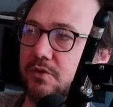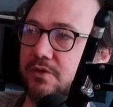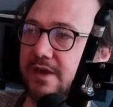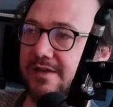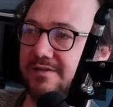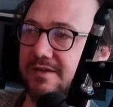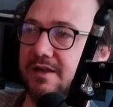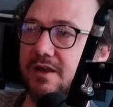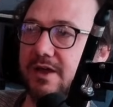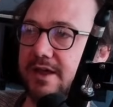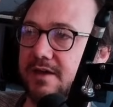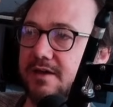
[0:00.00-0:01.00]
Is it
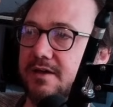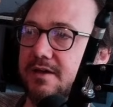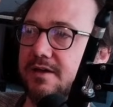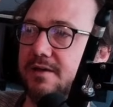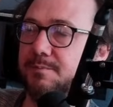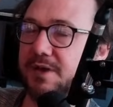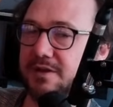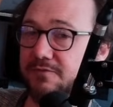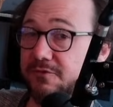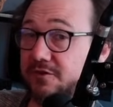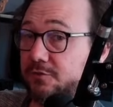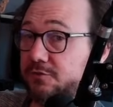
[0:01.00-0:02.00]
like
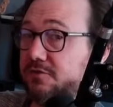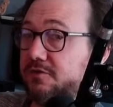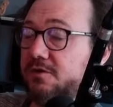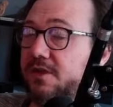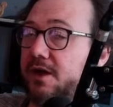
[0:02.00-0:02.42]
beneficial to do that,